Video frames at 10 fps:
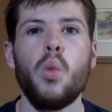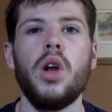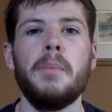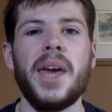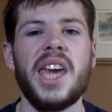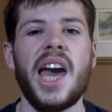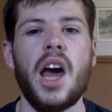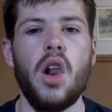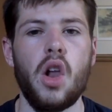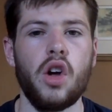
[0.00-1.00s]
would make it a
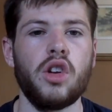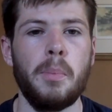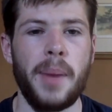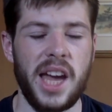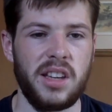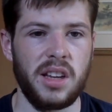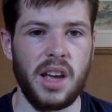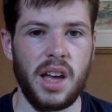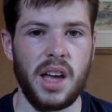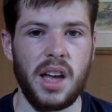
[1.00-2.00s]
lot
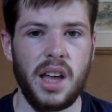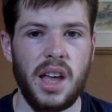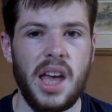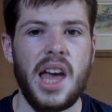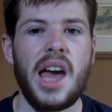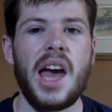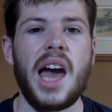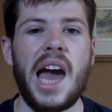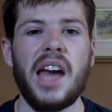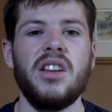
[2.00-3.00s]
better.
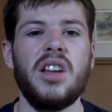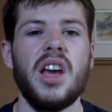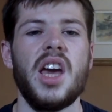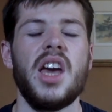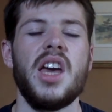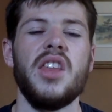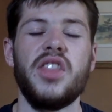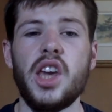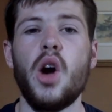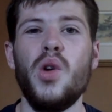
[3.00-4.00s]
And
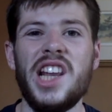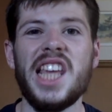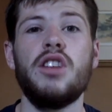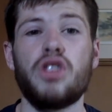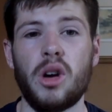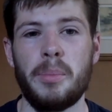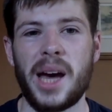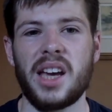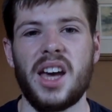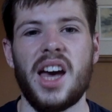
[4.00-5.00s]
the only
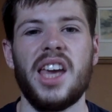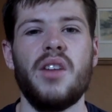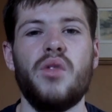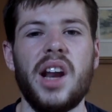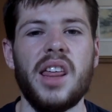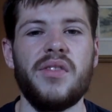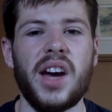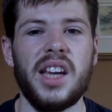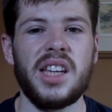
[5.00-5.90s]
drawback I can really find